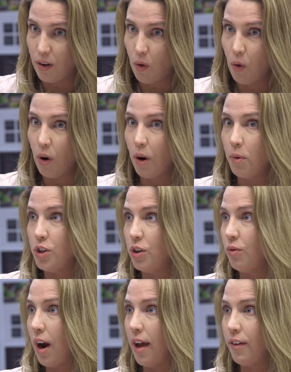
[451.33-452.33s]
Or would you
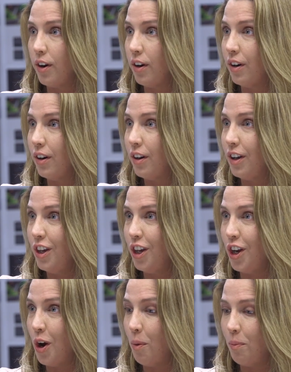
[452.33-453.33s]
rather,
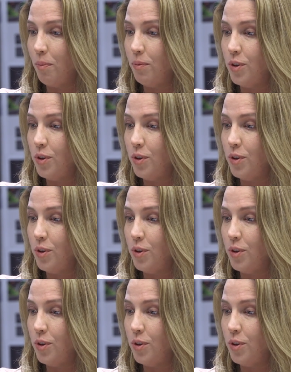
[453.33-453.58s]
you know,